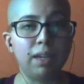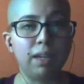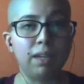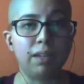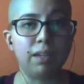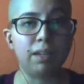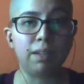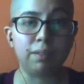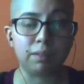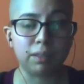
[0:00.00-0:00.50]

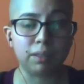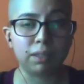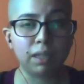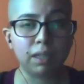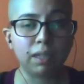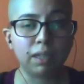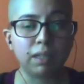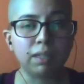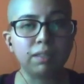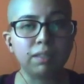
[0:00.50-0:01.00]
and
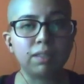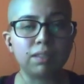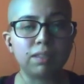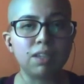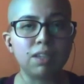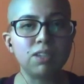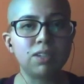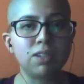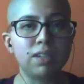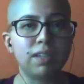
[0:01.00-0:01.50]
it is
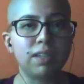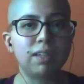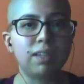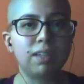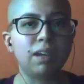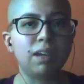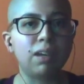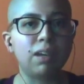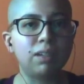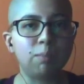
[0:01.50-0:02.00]
essentially
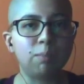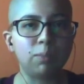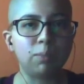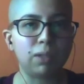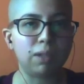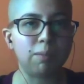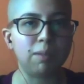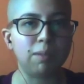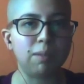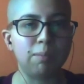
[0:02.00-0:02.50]
the
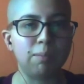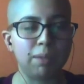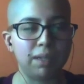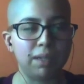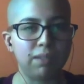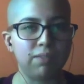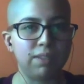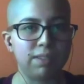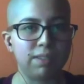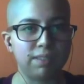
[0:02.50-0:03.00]
unemployment
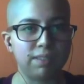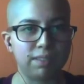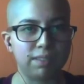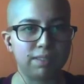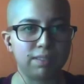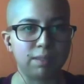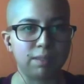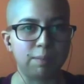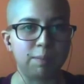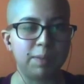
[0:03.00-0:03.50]
benefit
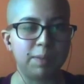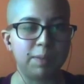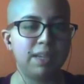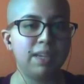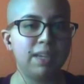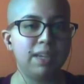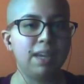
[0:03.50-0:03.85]
system.